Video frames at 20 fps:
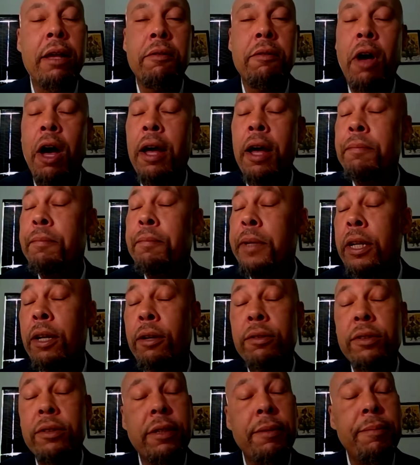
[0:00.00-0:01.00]

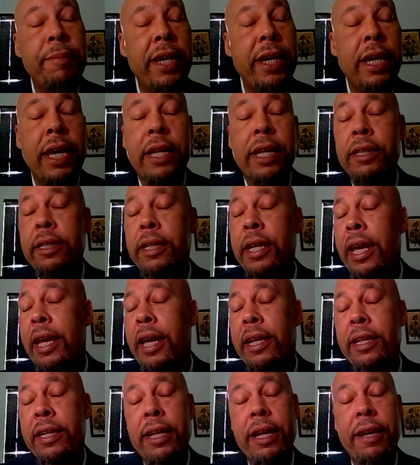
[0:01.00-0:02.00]
unbeknownst to me,
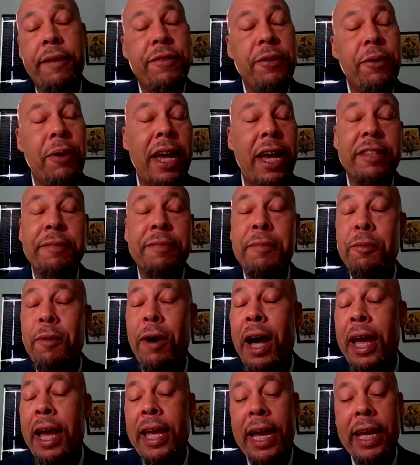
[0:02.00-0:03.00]
and if you ask me
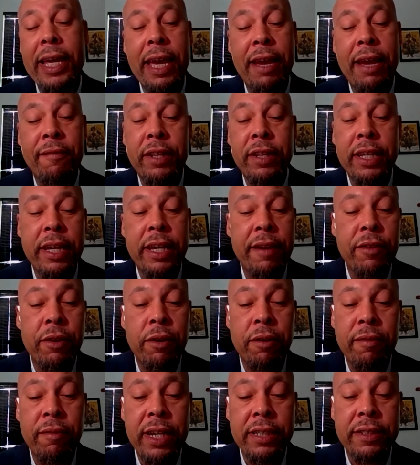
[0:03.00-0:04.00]
why, I can't really give you a
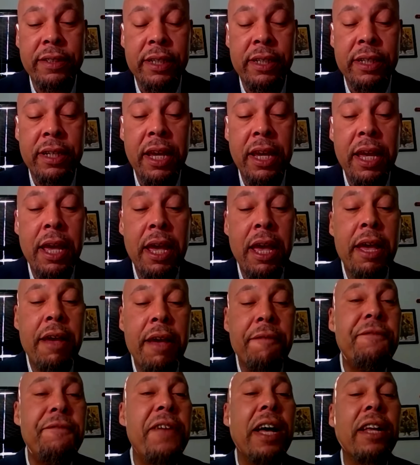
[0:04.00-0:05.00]
reason,
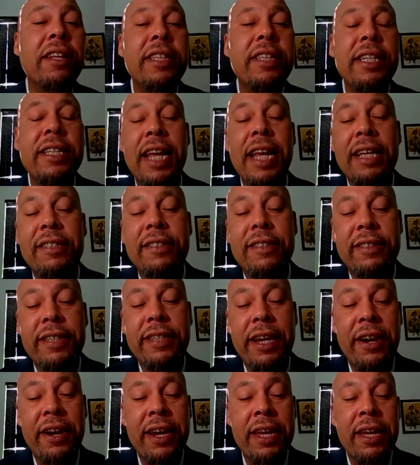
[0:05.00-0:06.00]
felt it
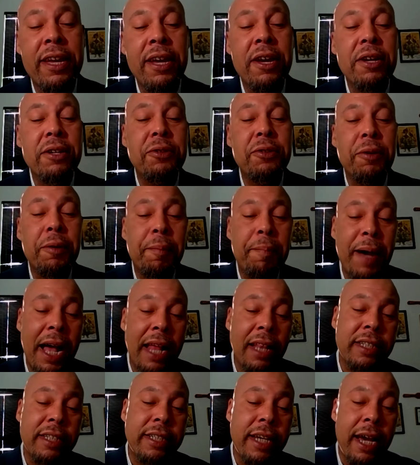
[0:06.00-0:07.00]
necessary to
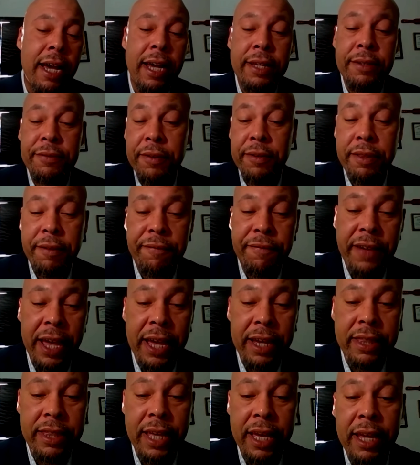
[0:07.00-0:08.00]
apologize for the
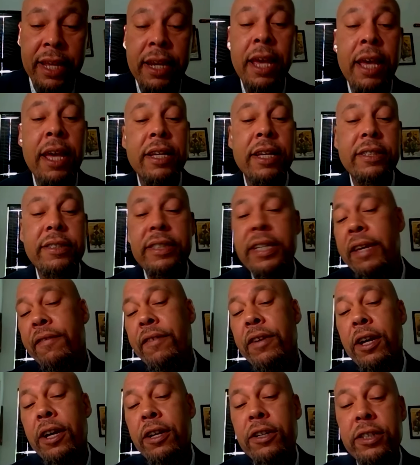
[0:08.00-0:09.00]
fact that Stephen
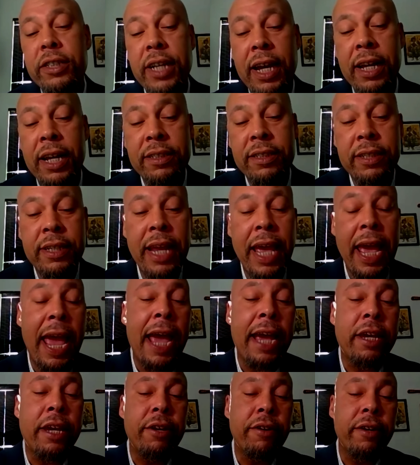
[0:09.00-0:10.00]
Hunter Johnson
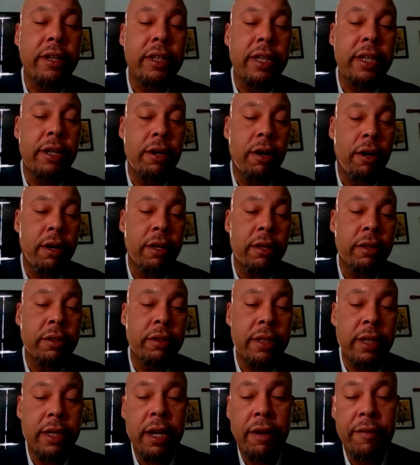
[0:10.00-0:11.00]
accurately called the
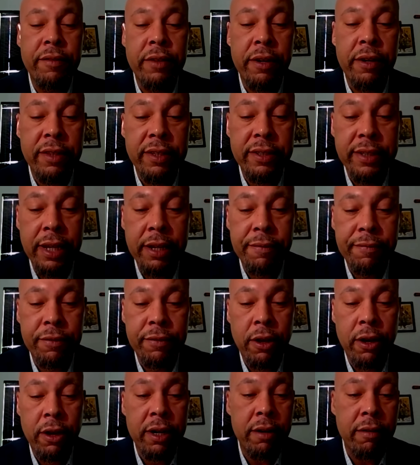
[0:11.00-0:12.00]
governor of the state of
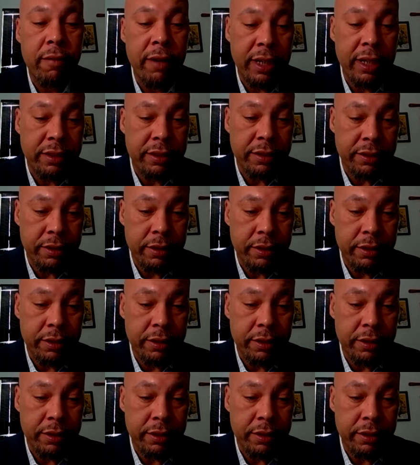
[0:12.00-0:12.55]
Florida a racist.